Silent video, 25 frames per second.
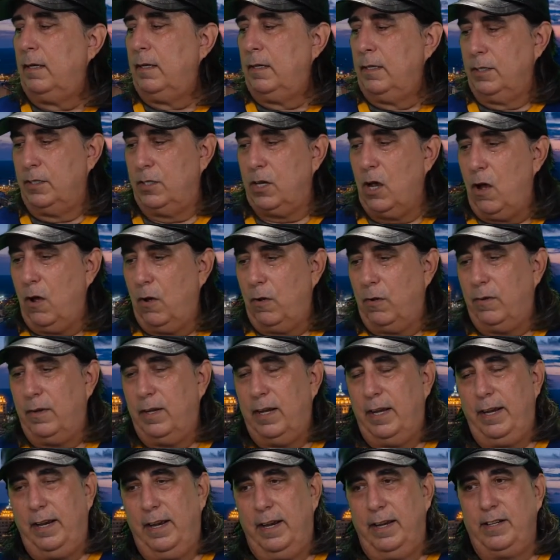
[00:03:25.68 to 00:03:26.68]
So,
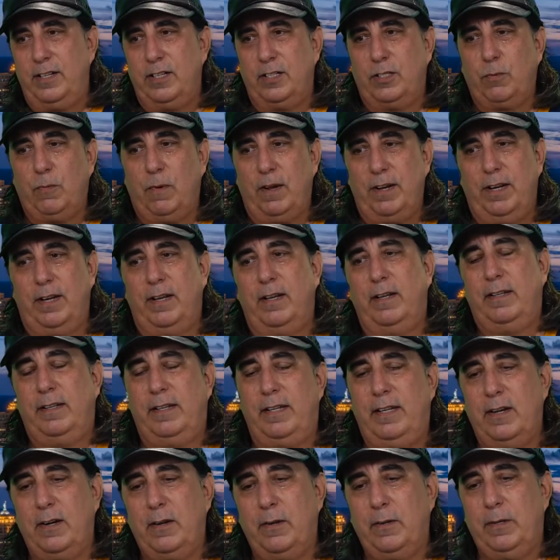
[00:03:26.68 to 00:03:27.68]
I just want to,
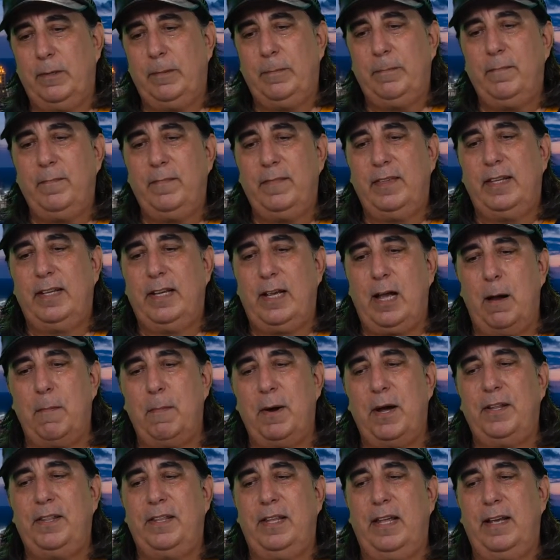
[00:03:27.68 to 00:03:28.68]
you know, come
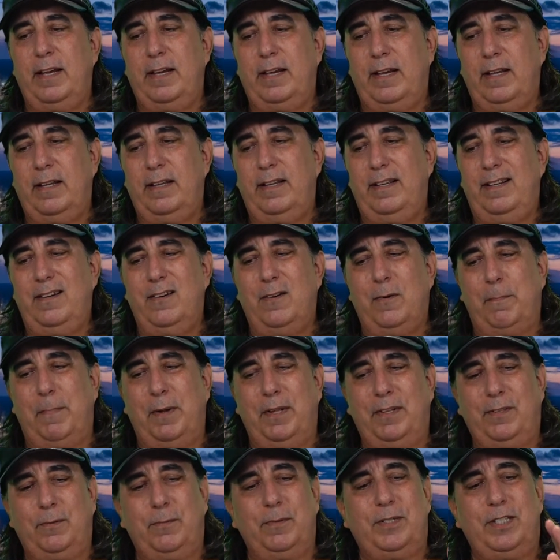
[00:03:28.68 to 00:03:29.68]
on, you know,
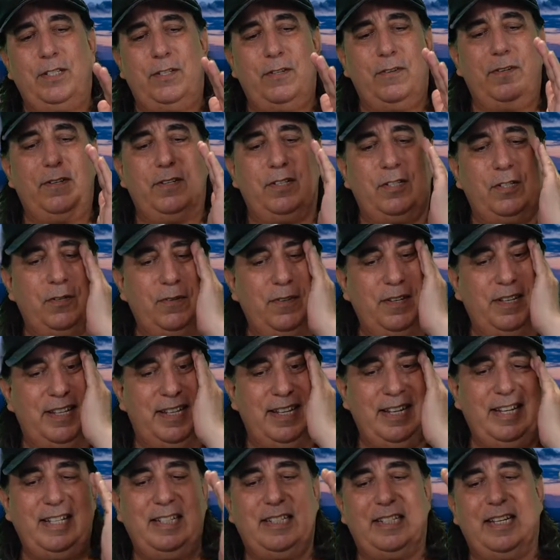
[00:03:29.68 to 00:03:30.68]
but there was certain
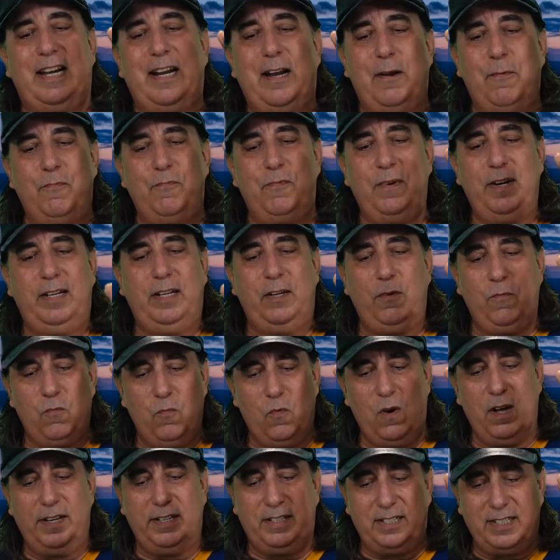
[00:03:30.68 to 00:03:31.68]
things that I really
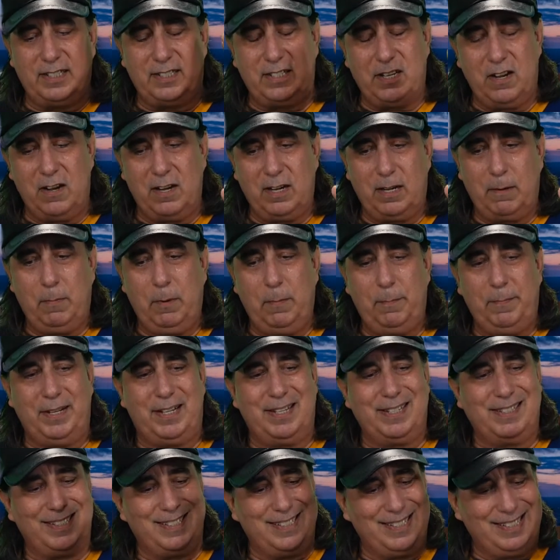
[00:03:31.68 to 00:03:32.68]
wanted to talk about,
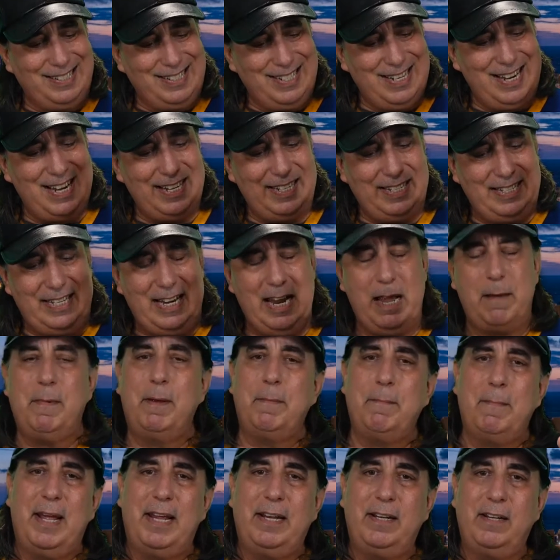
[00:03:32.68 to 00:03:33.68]
because, God damn
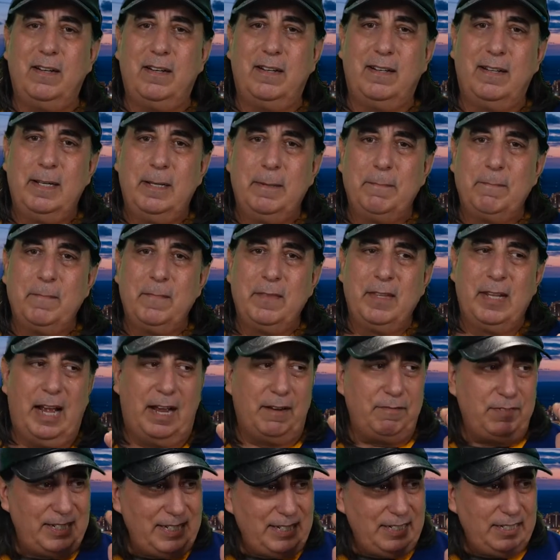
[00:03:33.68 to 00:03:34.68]
it, man,
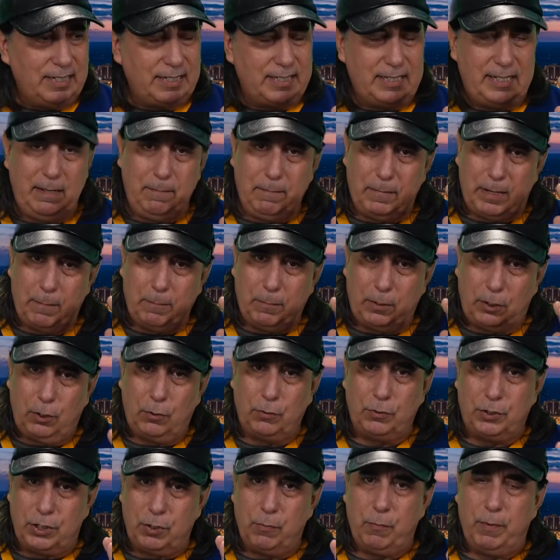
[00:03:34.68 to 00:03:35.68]
I've seen this team come
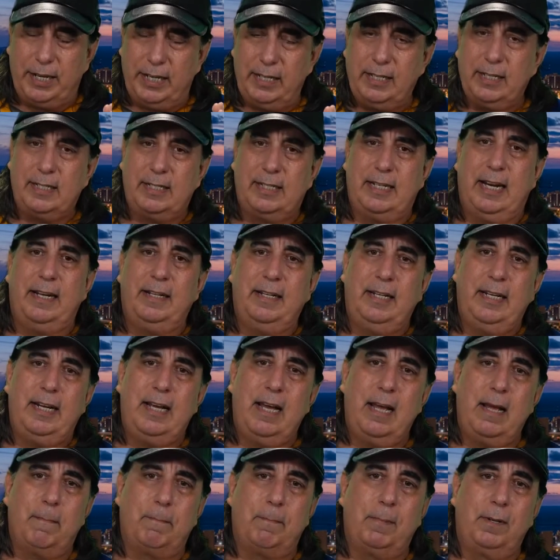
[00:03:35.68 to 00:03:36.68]
close to winning the Stanley
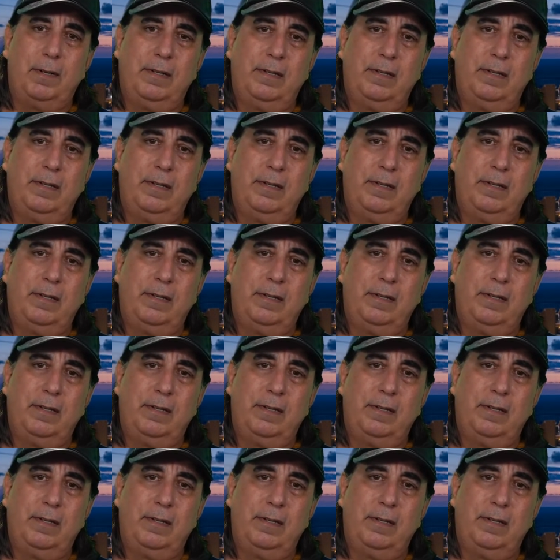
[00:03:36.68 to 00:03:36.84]
Cup.